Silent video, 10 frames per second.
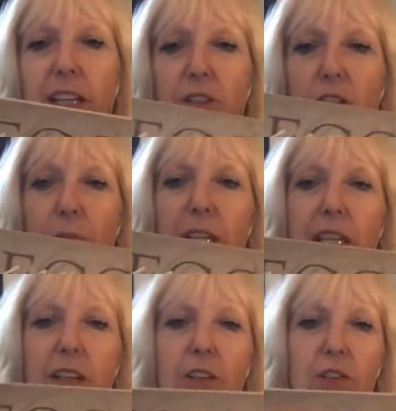so many
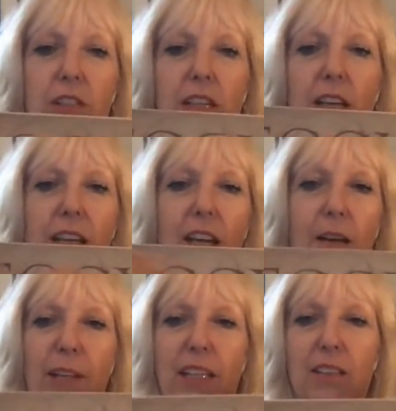characters I could get on
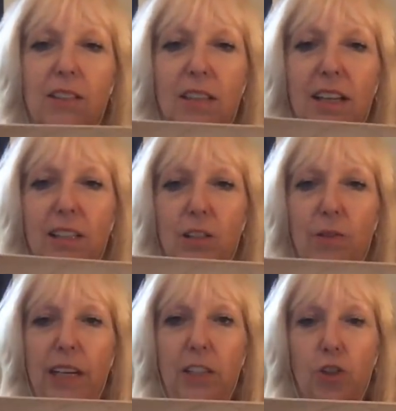my little sign, so I
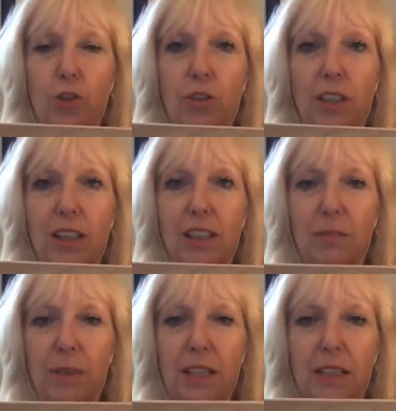had to shorten it a little
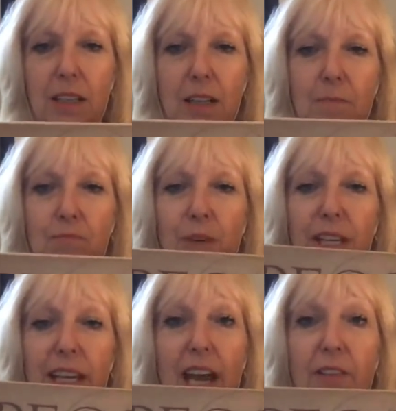bit. But
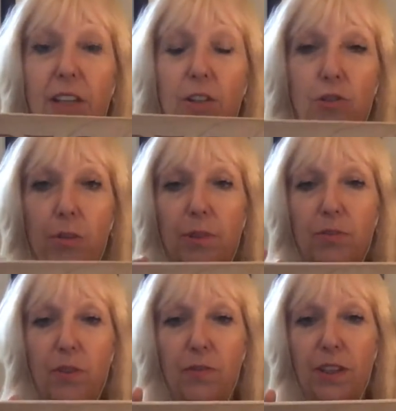now that your dream is
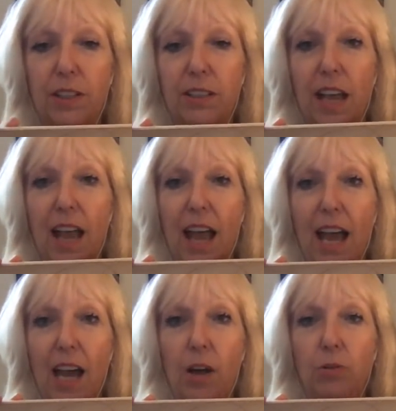fulfilled,
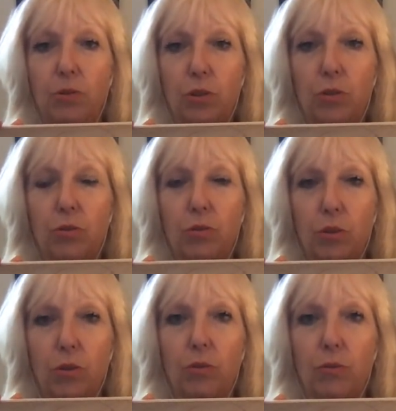how do
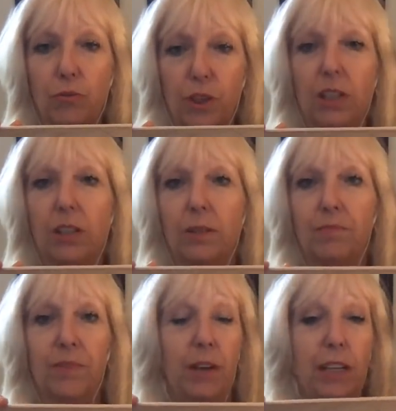you feel?
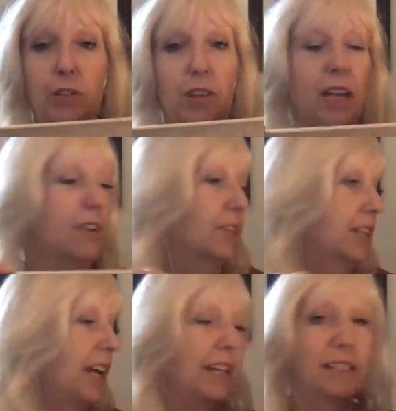Now, I do that every
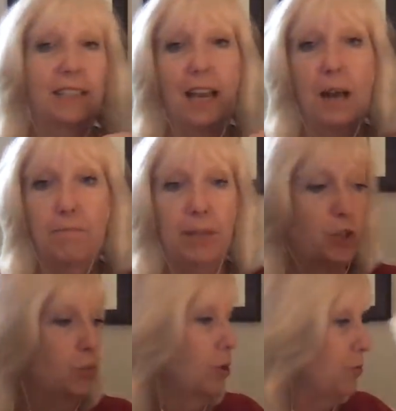night. It's a
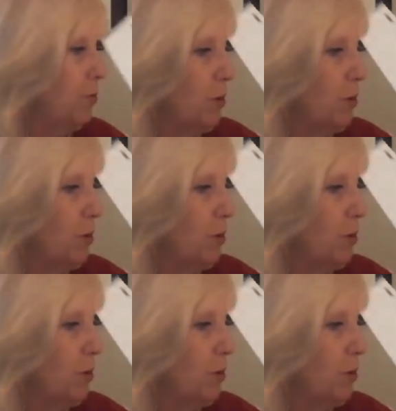habitual for